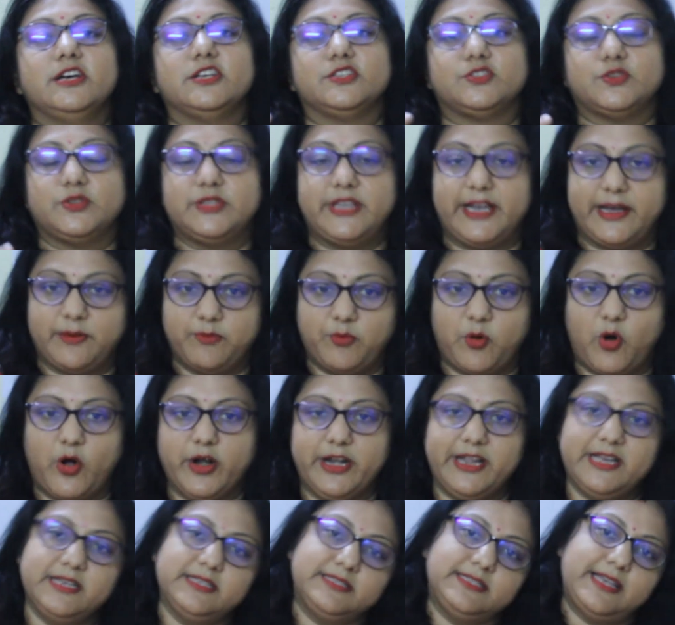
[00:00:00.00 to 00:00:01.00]
So their
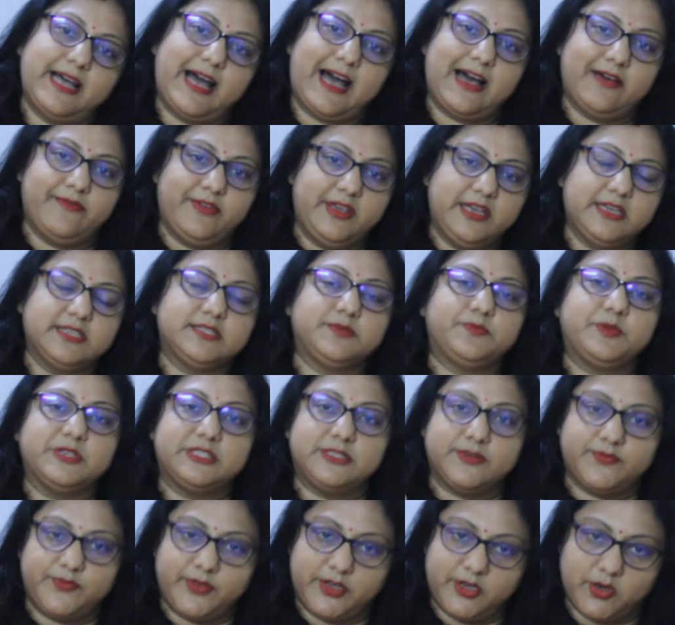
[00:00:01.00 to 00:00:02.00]
body is having a
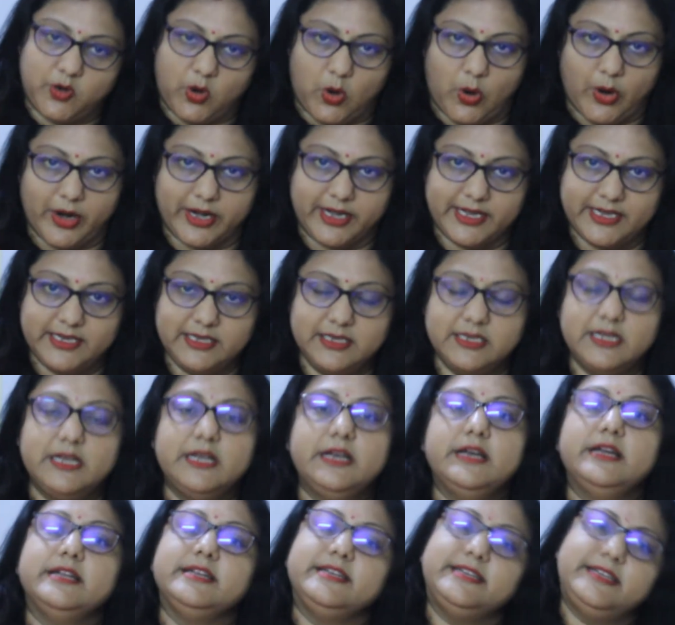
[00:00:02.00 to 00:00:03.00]
specific organ,
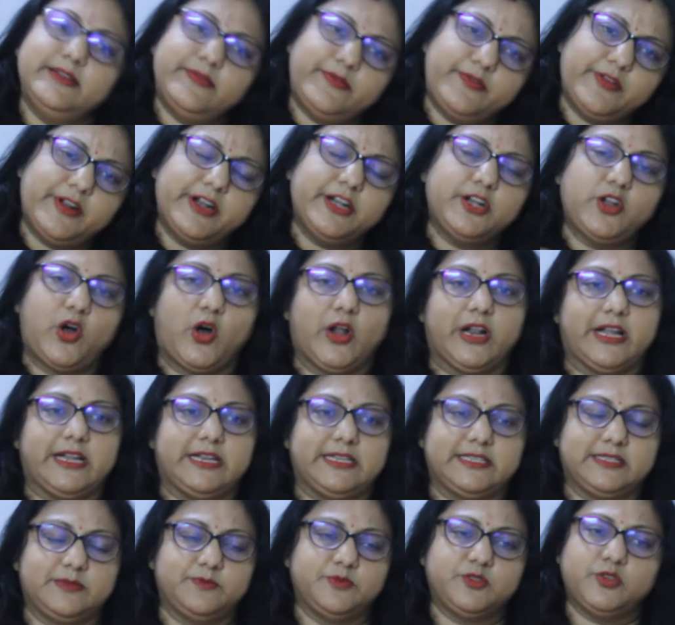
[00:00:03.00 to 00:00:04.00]
different
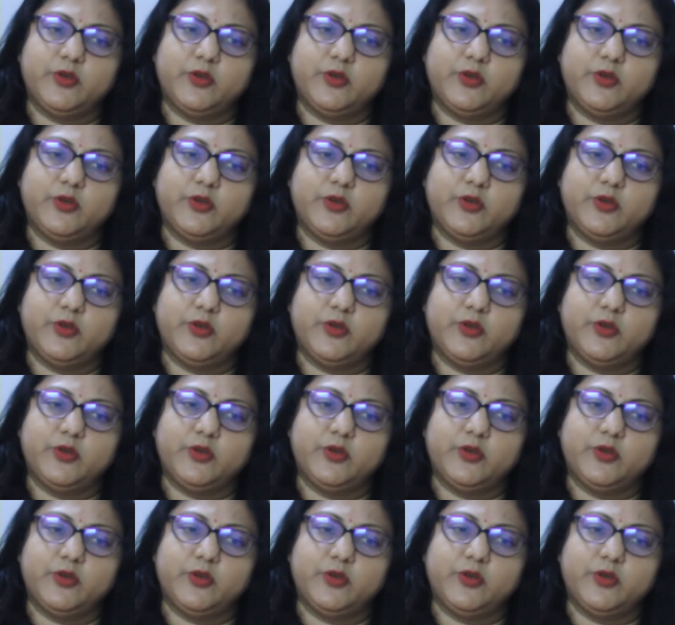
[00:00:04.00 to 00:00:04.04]
organisms.